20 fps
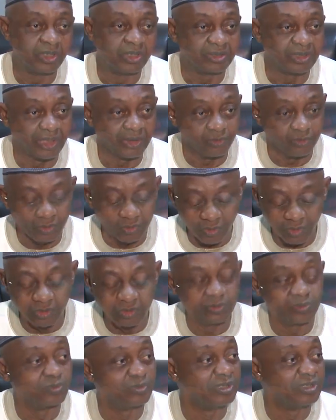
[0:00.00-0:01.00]
that we'll go
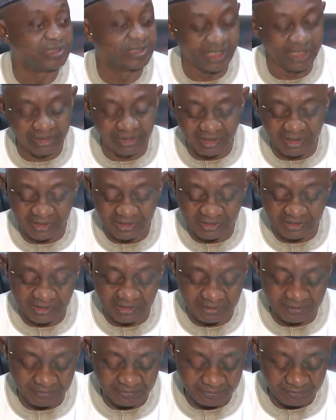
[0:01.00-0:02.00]
through the checklist.